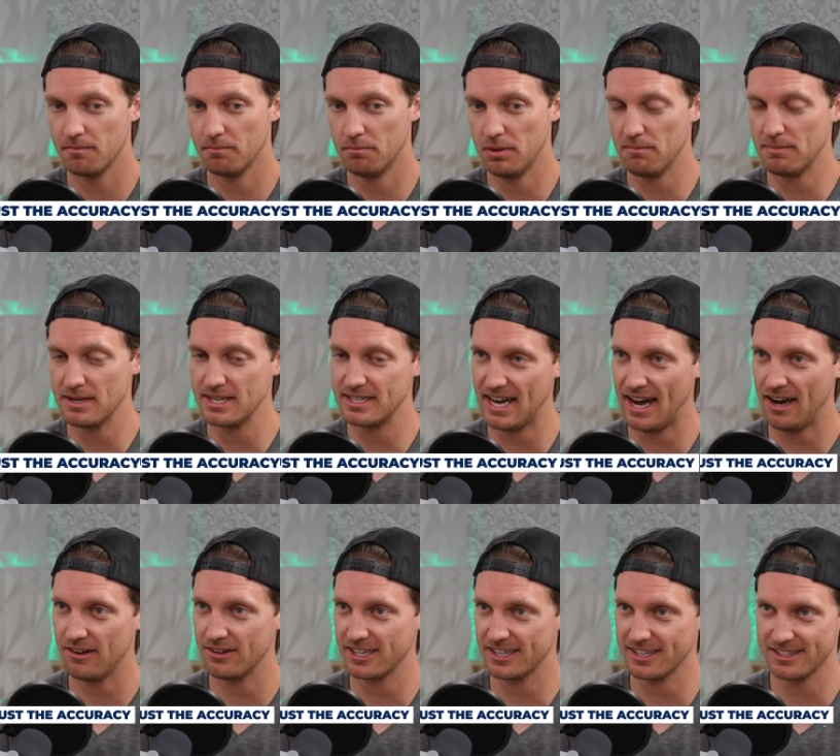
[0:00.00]
but be
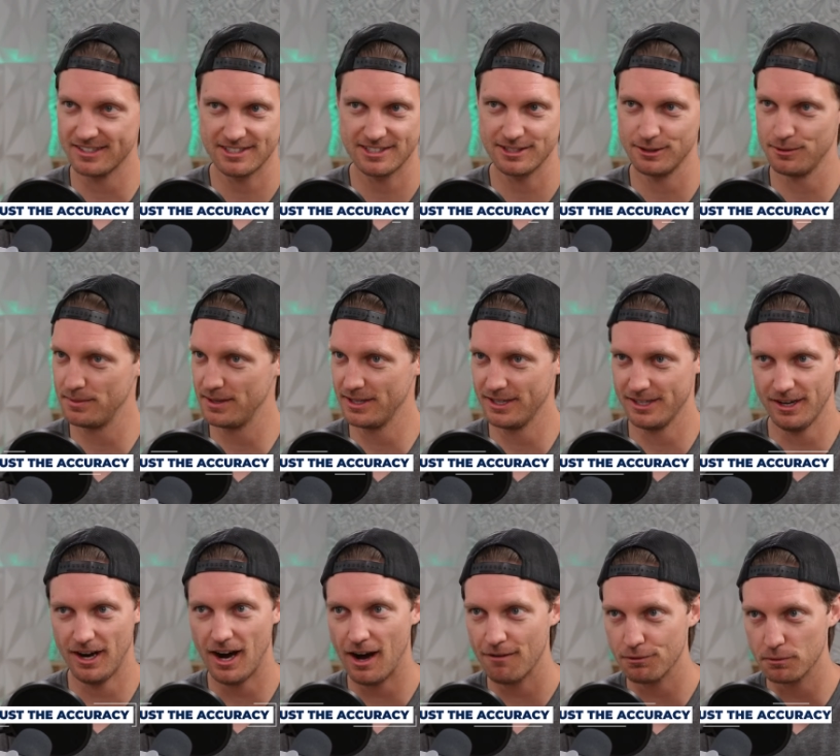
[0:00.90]
doubting and still be in
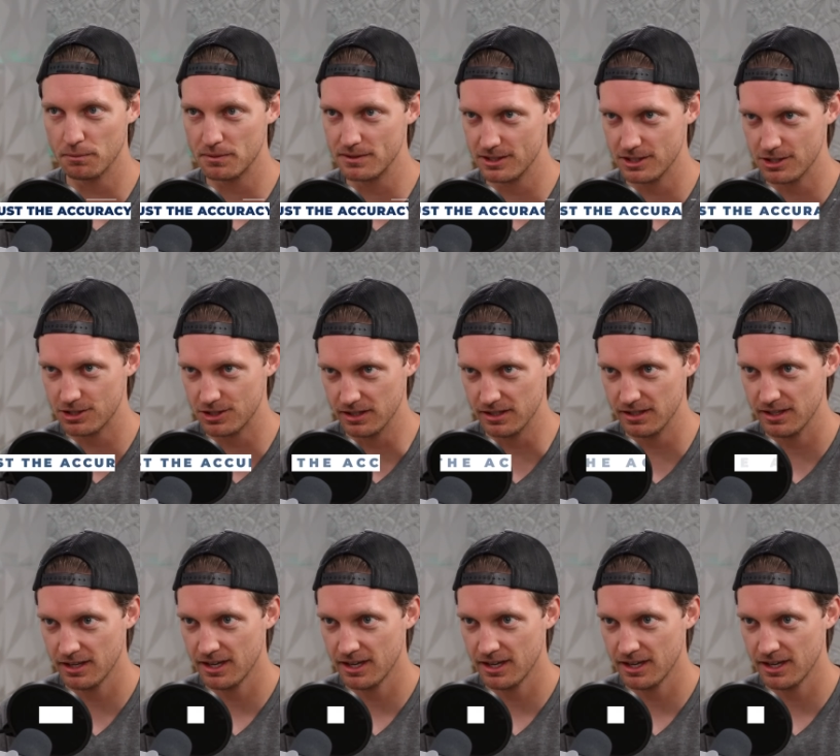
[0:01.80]
an awful position.